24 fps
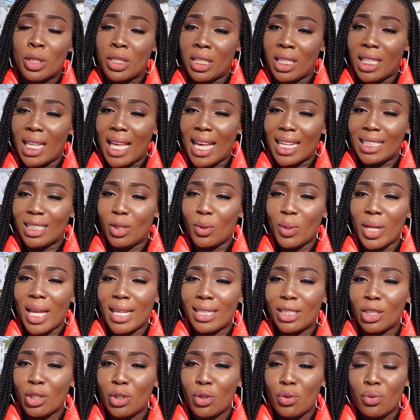question they ask. They don't
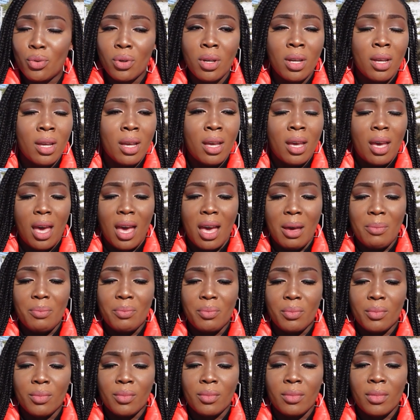ask you,
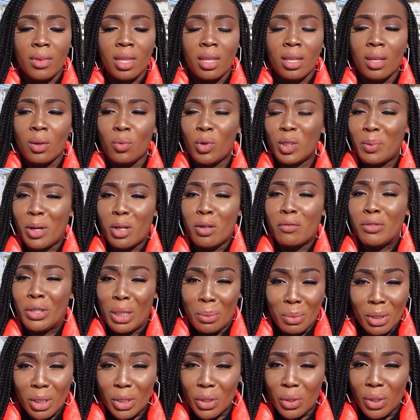which part of
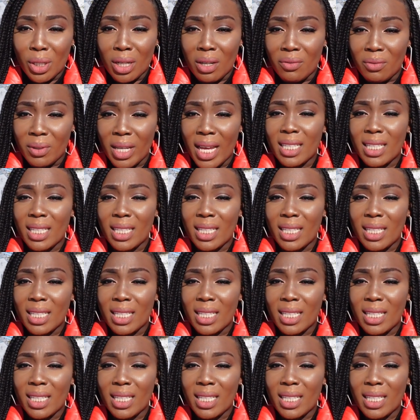Germany do you come from?